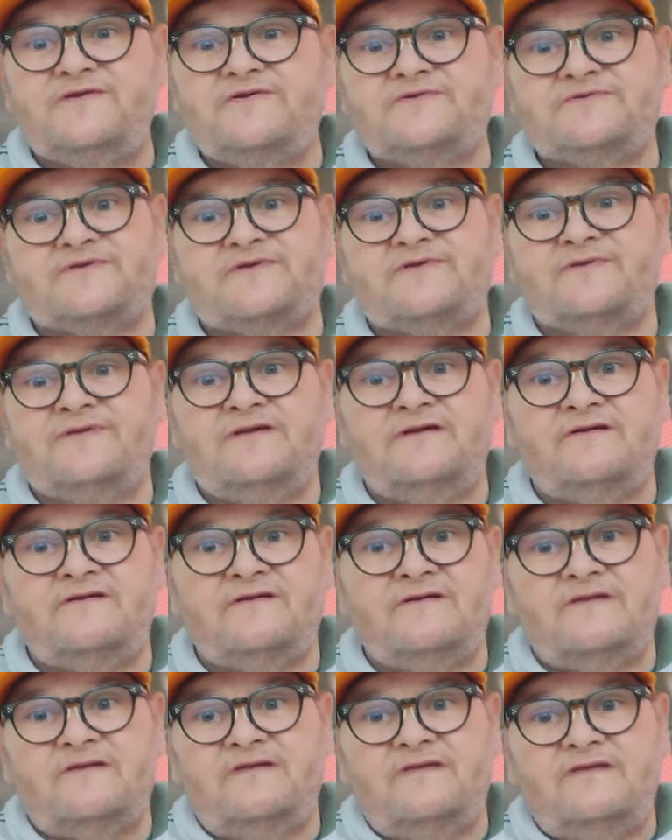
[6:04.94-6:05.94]
years on
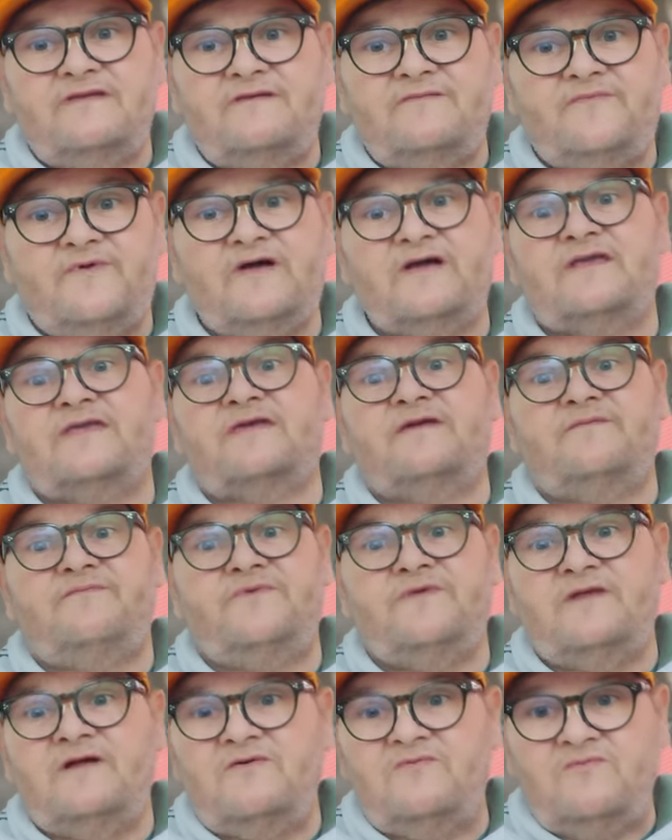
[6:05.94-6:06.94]
here. Fuck you if
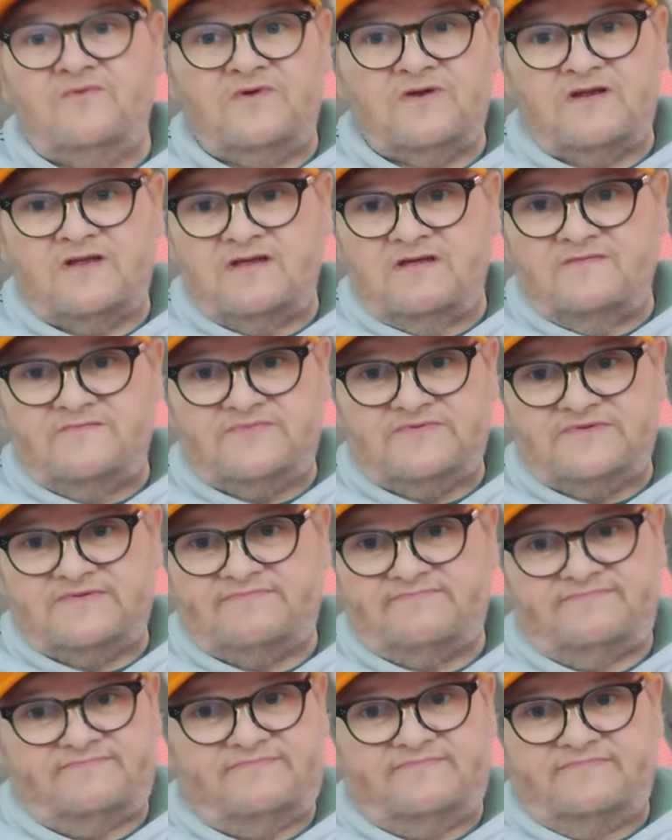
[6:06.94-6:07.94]
you don't want to come
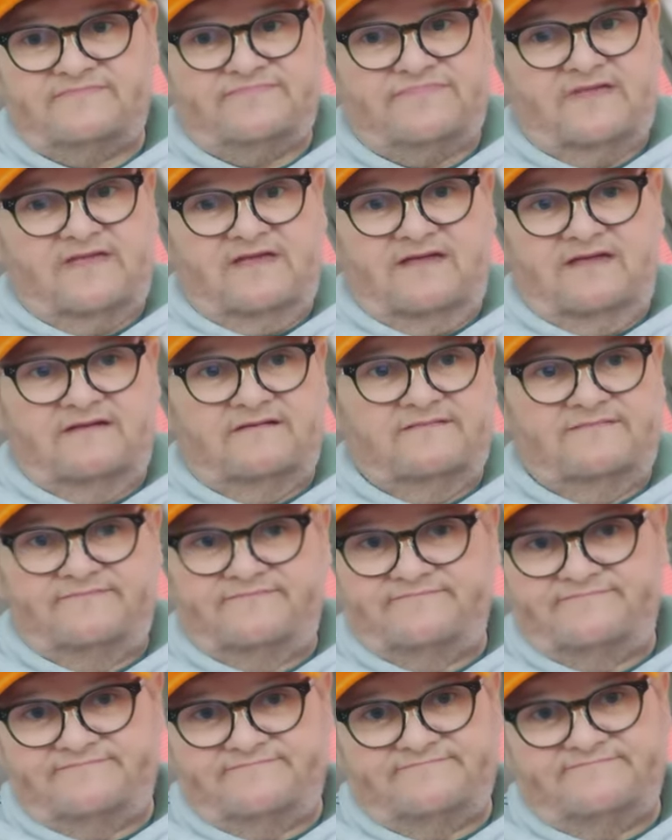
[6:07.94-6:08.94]
uh,
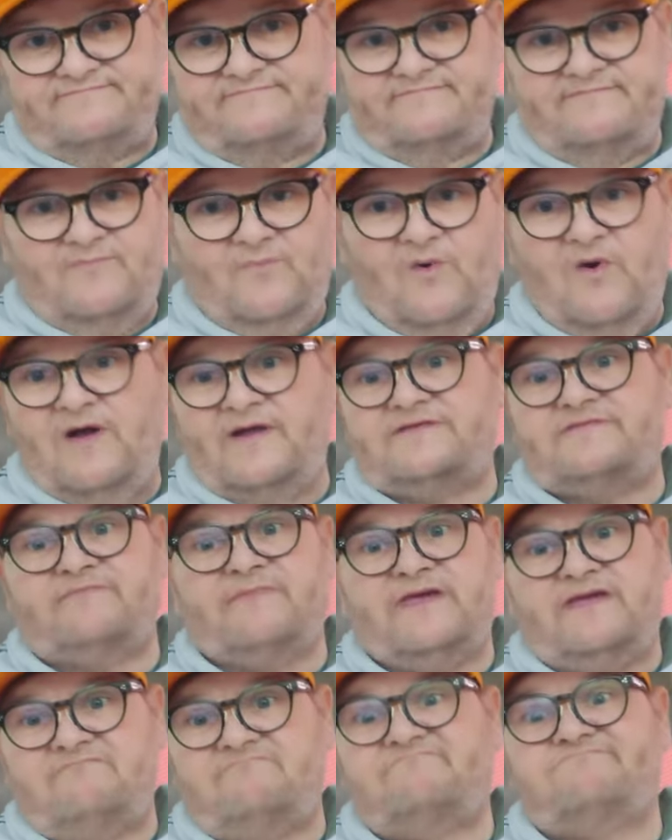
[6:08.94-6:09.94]
watch
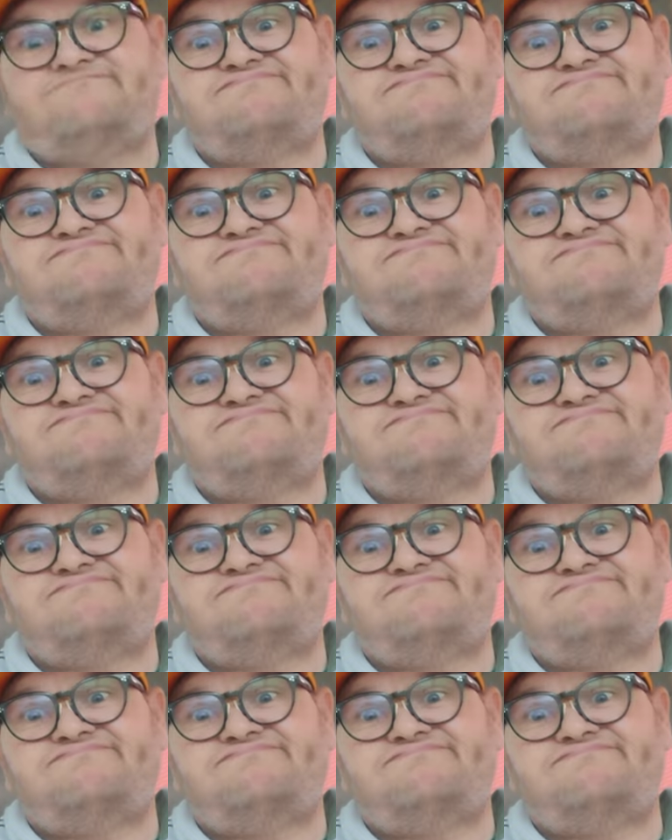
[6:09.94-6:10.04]
me.